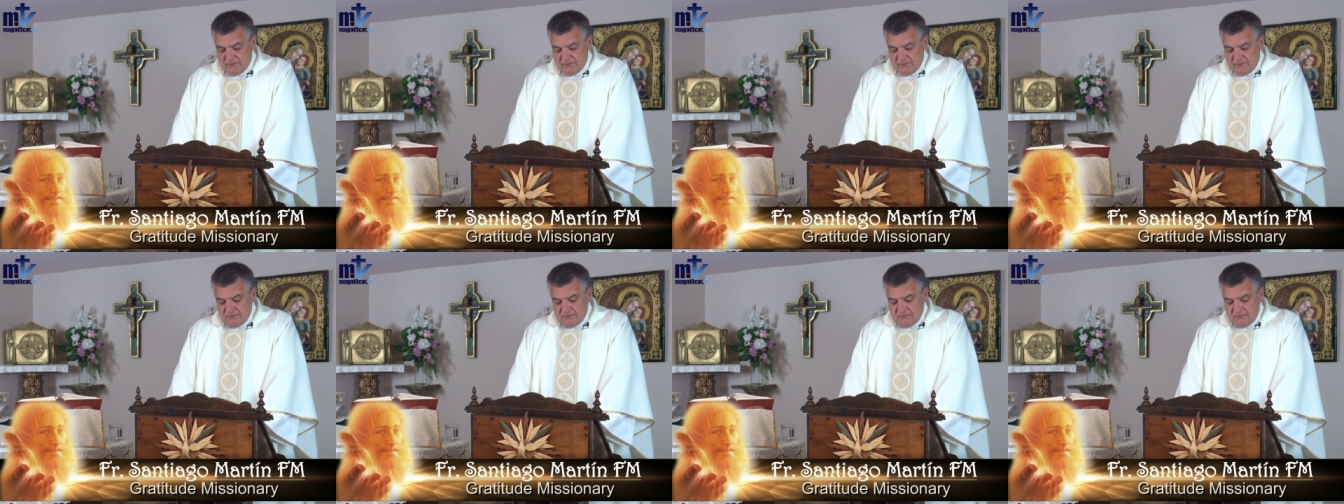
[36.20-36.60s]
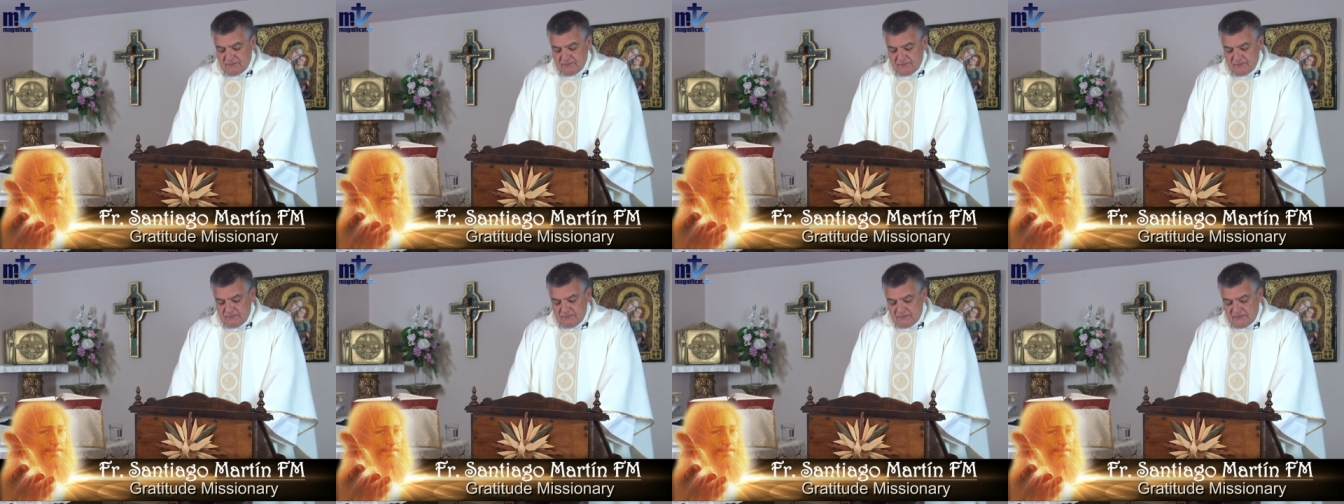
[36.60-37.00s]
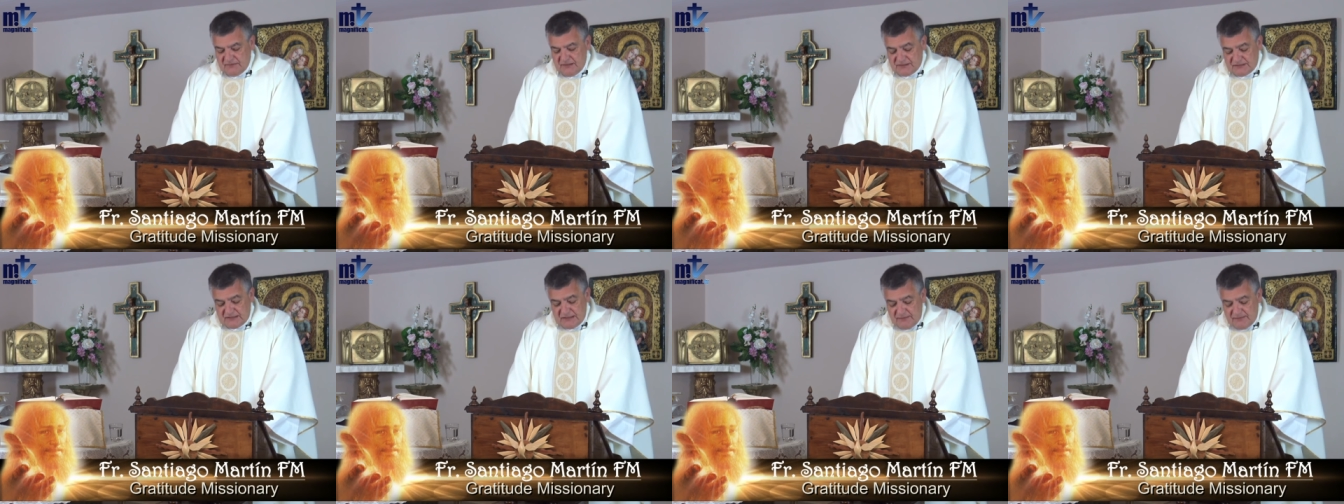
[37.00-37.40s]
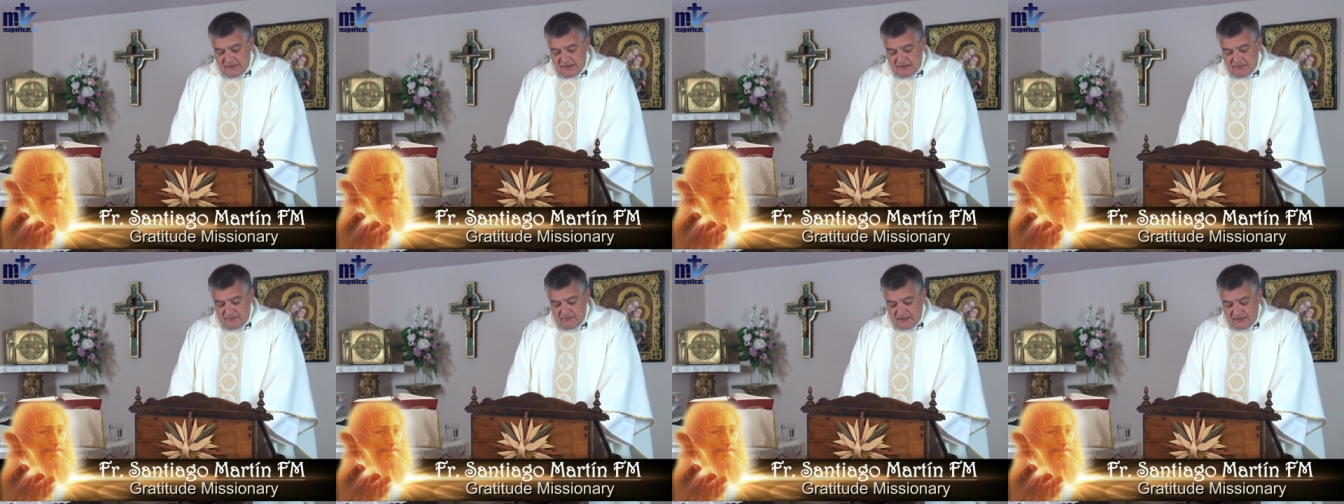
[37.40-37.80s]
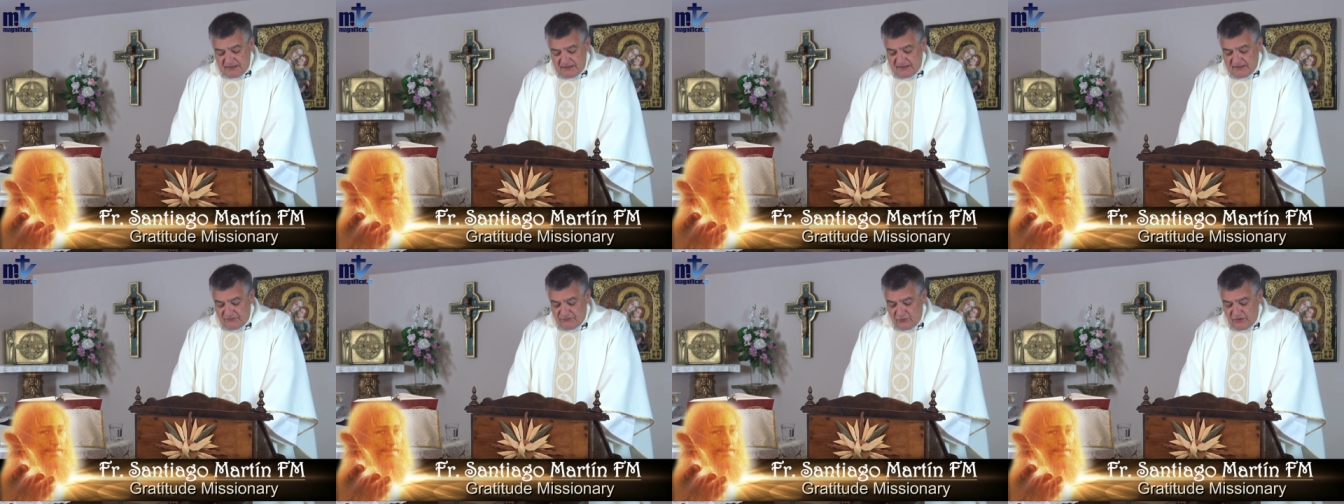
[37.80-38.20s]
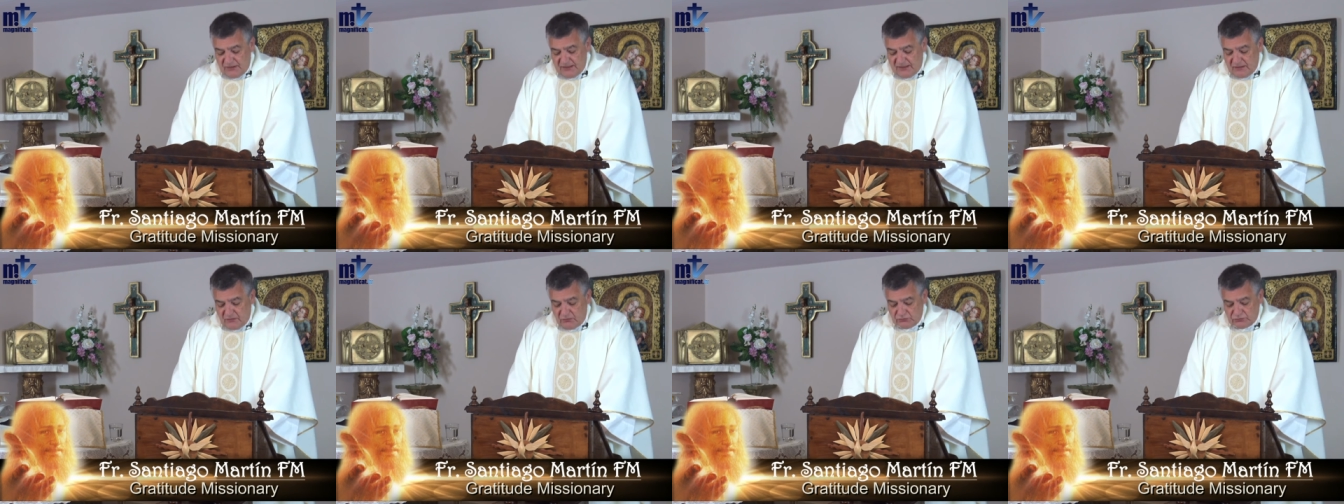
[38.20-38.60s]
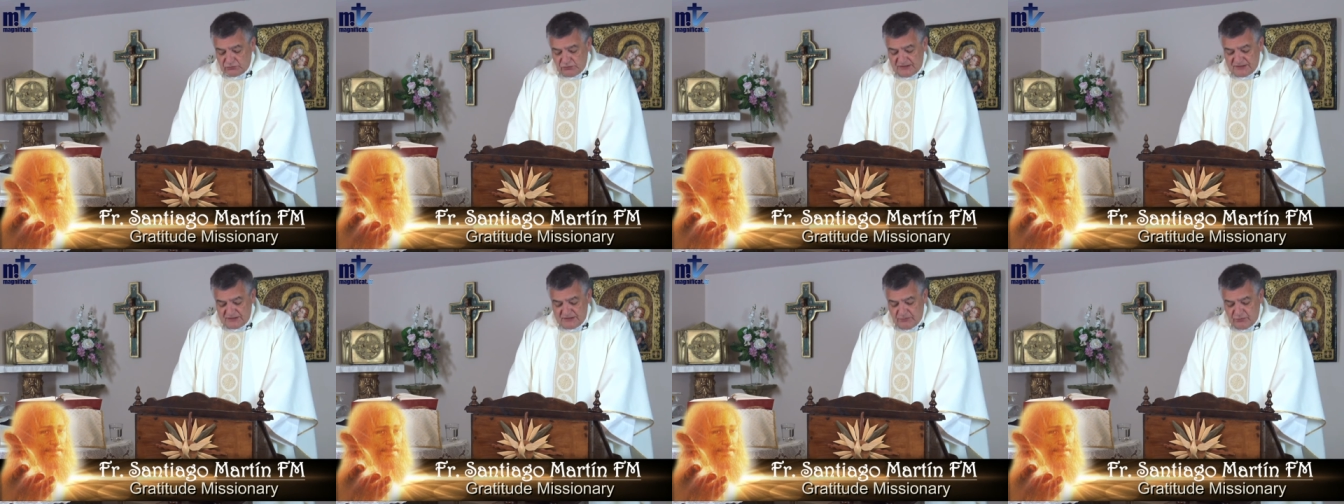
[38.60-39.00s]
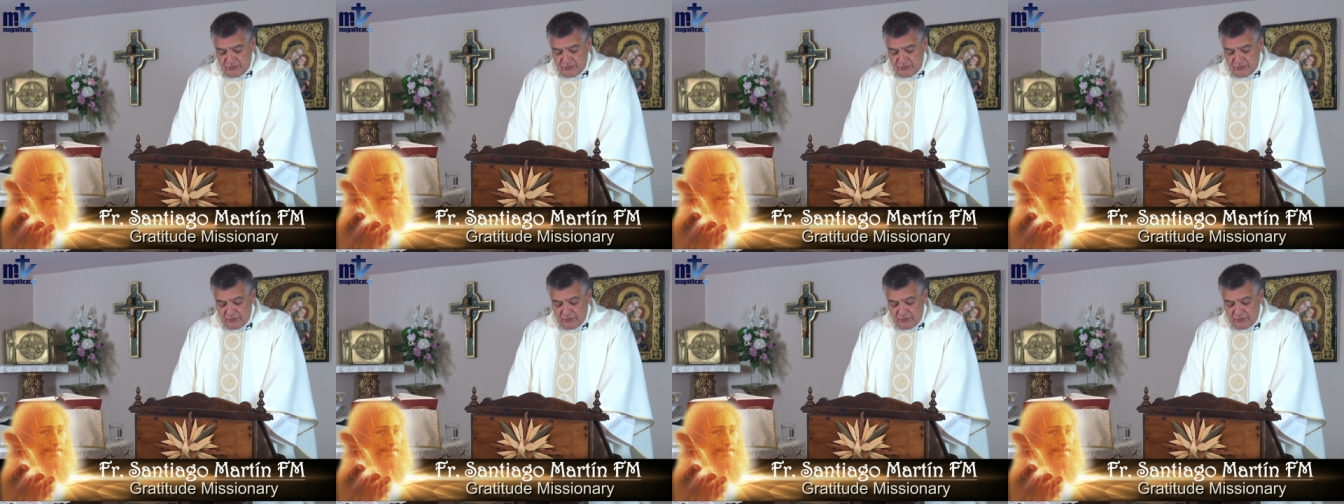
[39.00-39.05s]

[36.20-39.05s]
Mary stayed outside the tomb weeping,